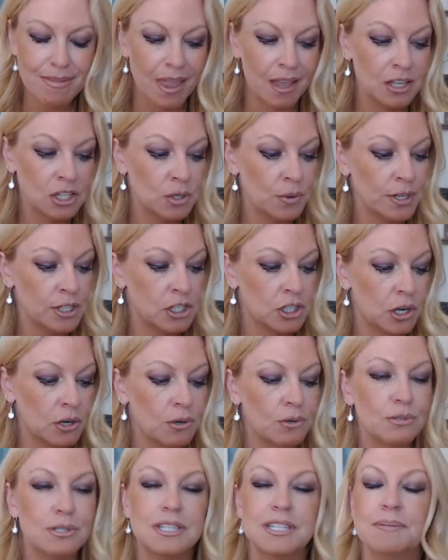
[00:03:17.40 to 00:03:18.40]
So I
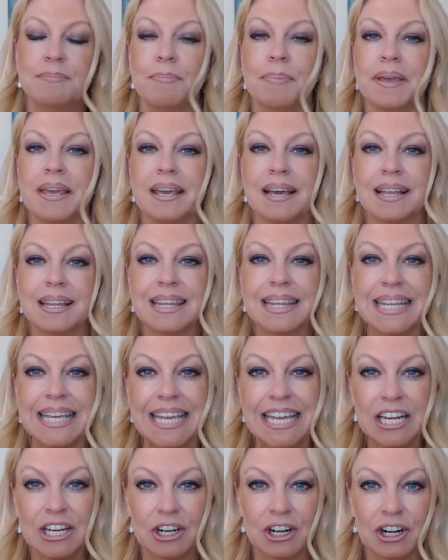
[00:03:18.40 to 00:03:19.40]
chose to be a
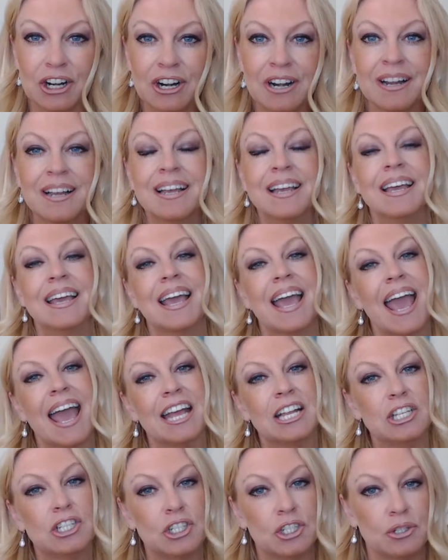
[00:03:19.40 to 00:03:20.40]
leader
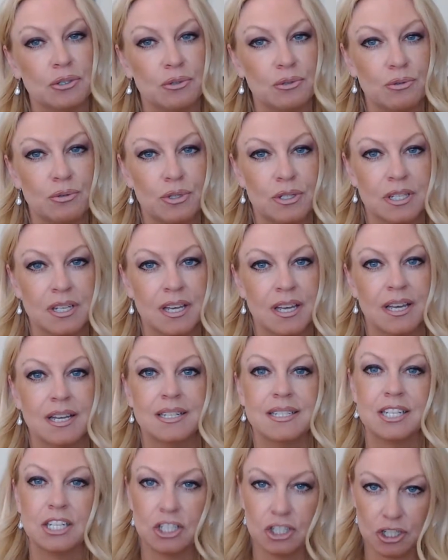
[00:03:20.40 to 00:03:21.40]
and choose
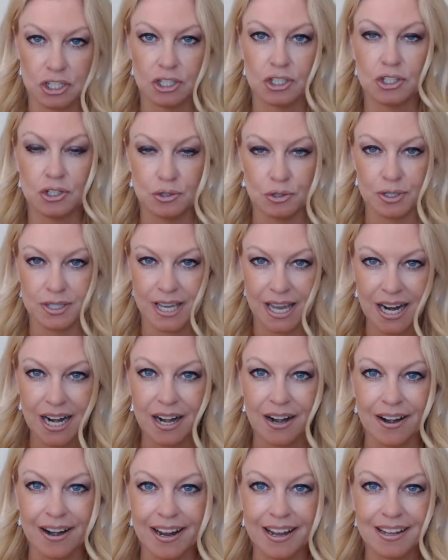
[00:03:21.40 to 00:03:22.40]
to just choose
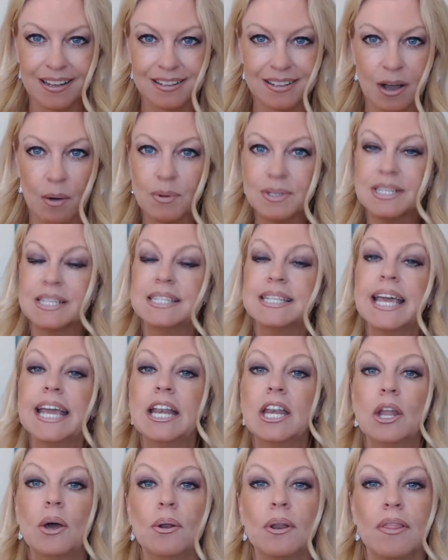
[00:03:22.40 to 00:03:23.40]
Karie. I wasn't
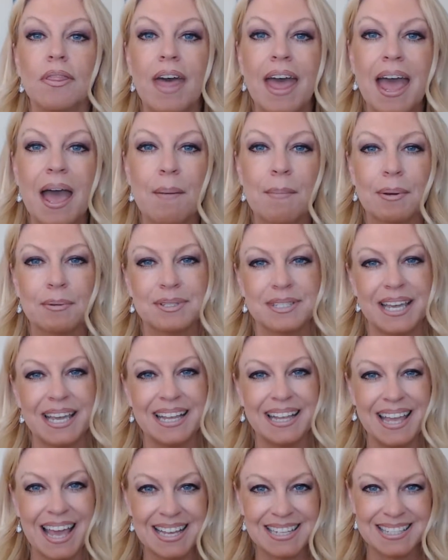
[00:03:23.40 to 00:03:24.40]
saying no to them, I was
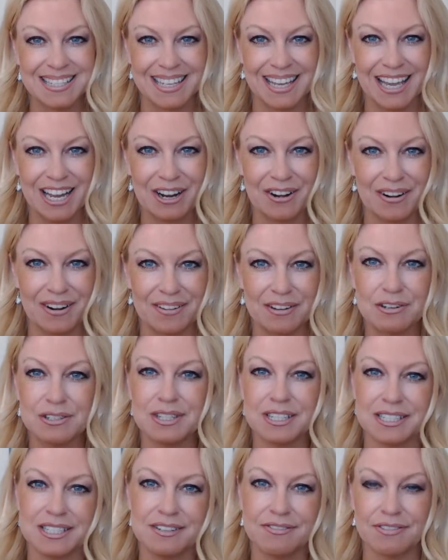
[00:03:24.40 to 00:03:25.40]
saying yes to Karie. There's
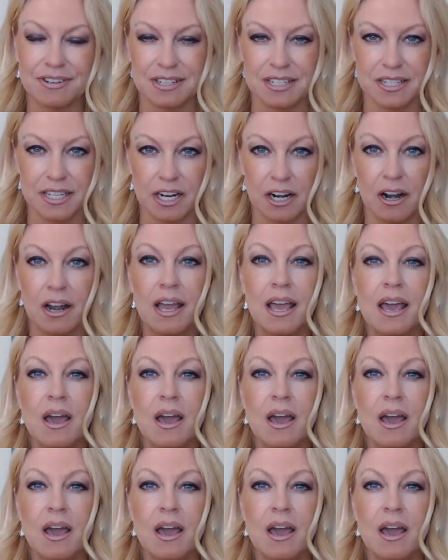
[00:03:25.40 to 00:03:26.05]
the difference there.